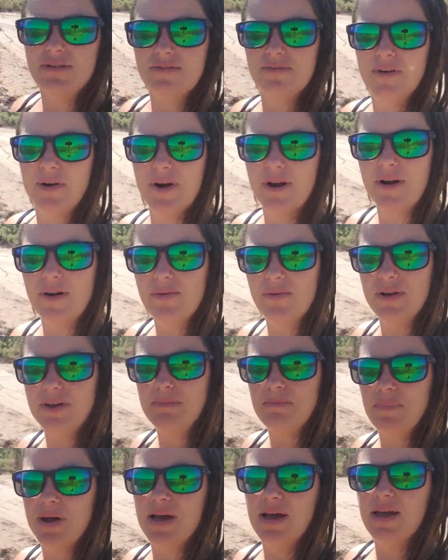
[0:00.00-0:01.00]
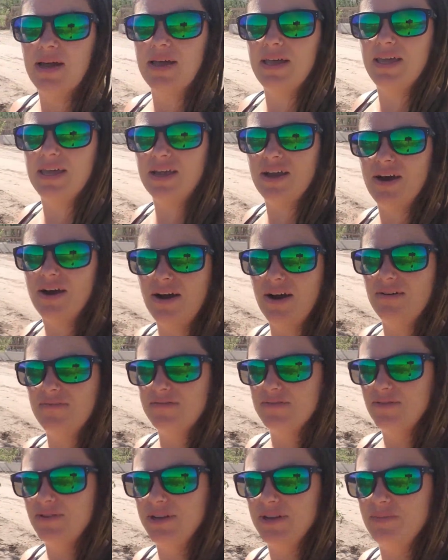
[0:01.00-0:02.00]
for when buying
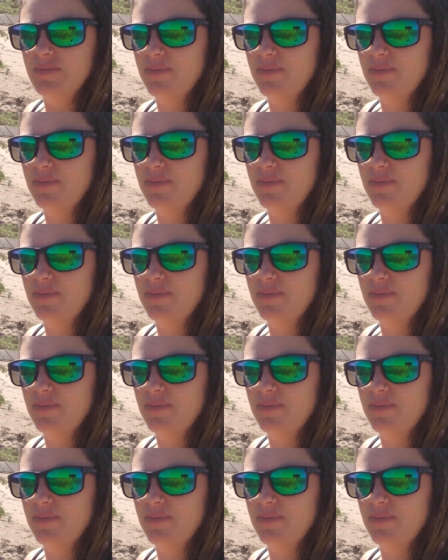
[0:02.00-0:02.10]
off-grid